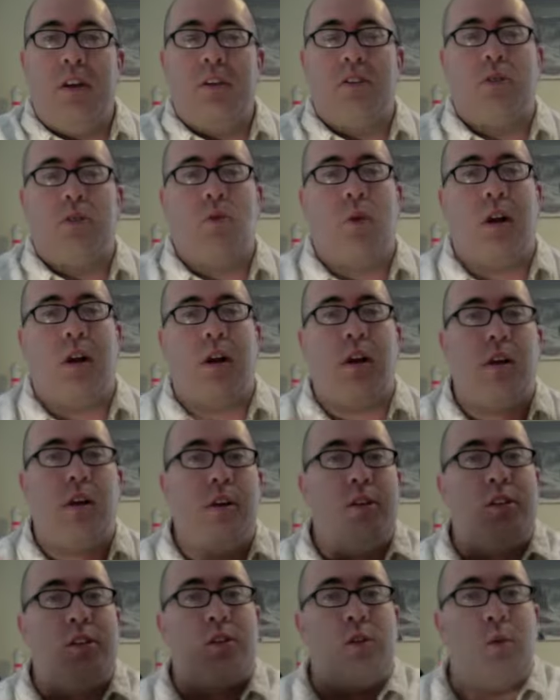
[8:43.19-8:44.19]
to
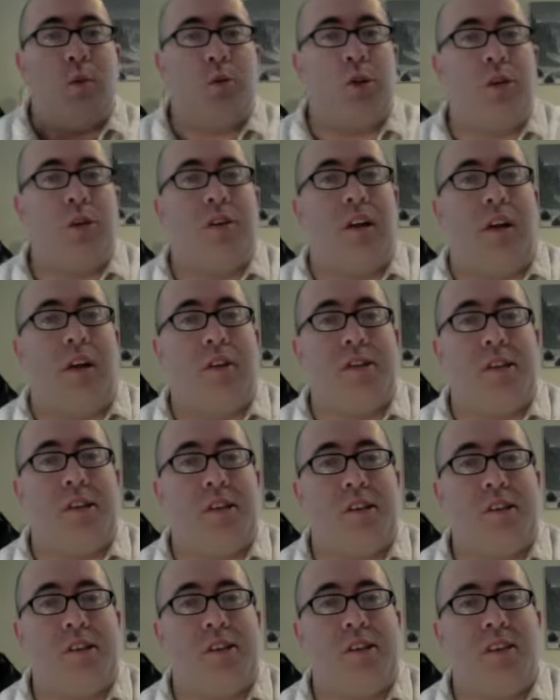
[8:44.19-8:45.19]
where Scripture tells
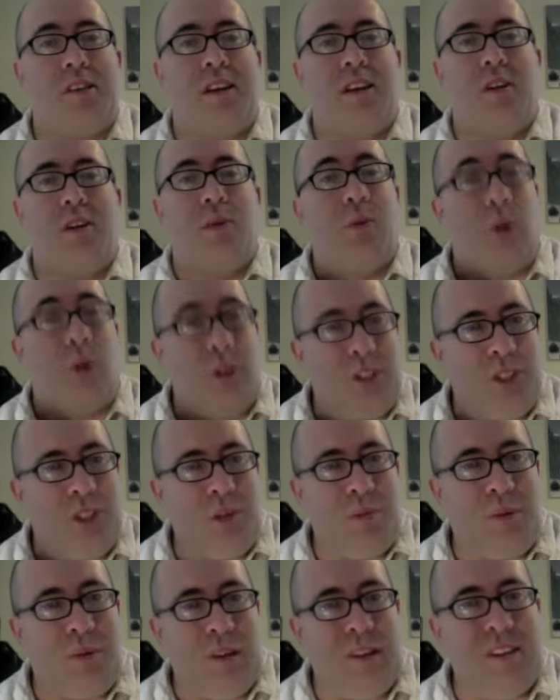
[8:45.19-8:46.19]
us
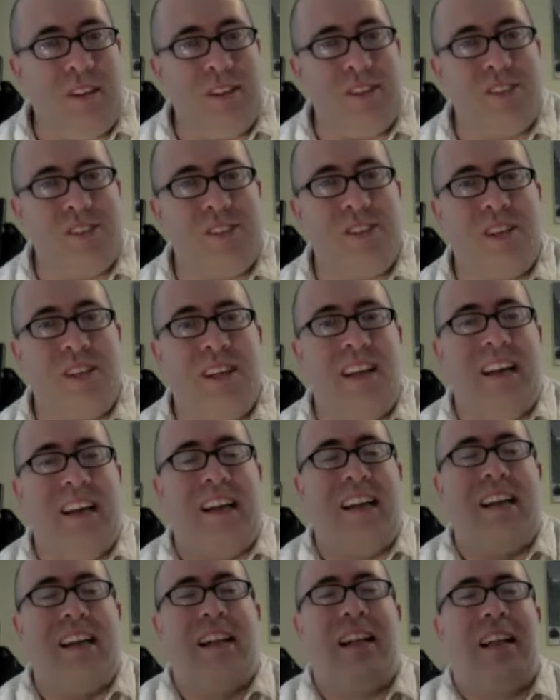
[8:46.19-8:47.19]
worship is
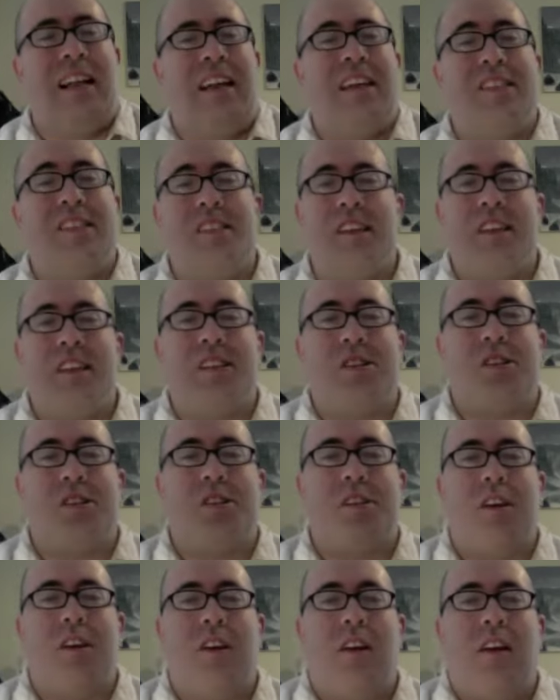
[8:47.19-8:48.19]

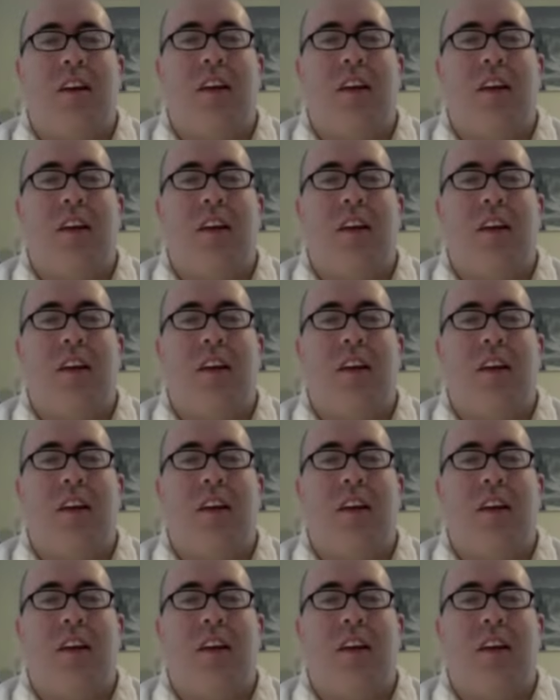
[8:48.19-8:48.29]
this.